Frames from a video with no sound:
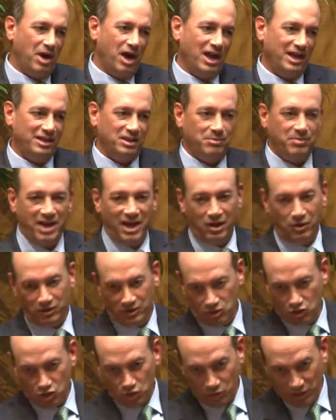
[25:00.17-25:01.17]
buying the
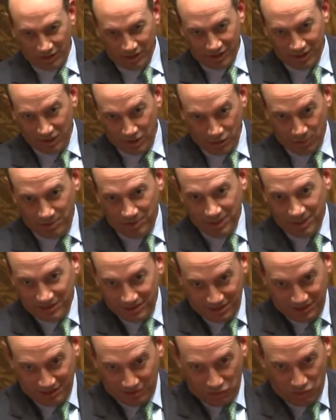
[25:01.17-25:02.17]
parent and shorting another
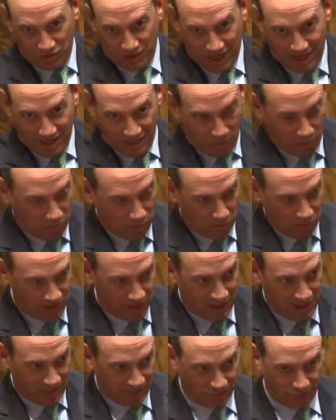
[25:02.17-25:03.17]
piece and creating what
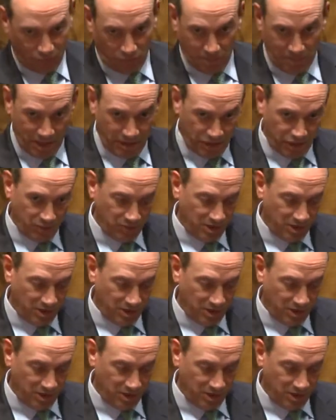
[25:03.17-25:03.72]
was left for about